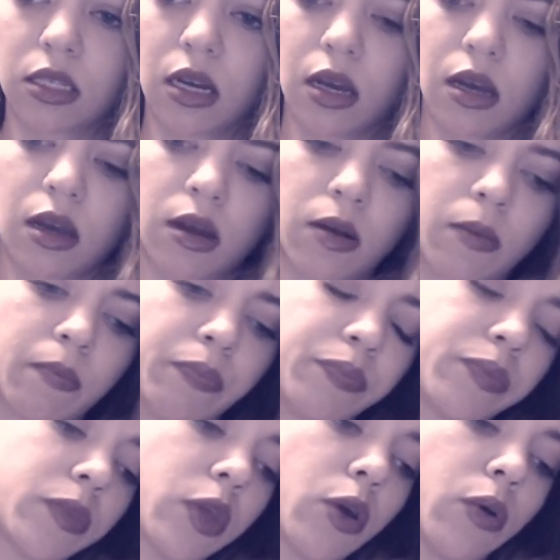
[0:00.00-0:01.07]

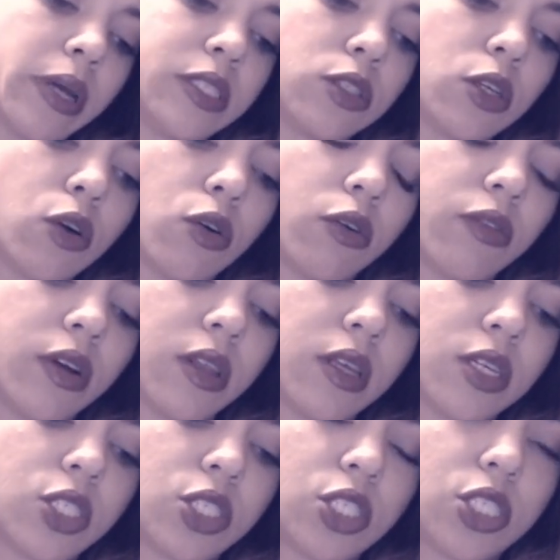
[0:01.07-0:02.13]
going to go over
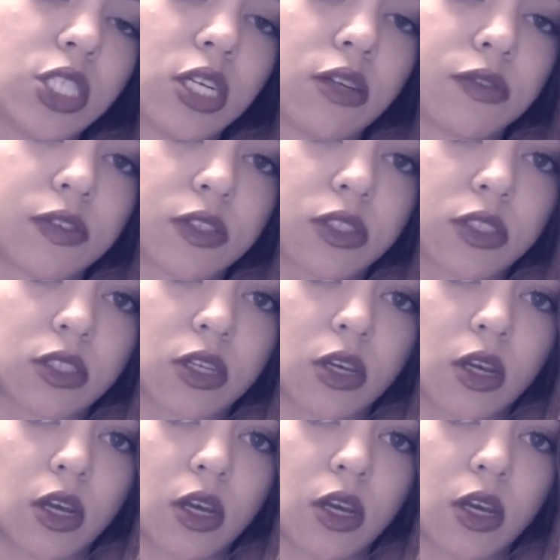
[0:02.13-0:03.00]
the shifts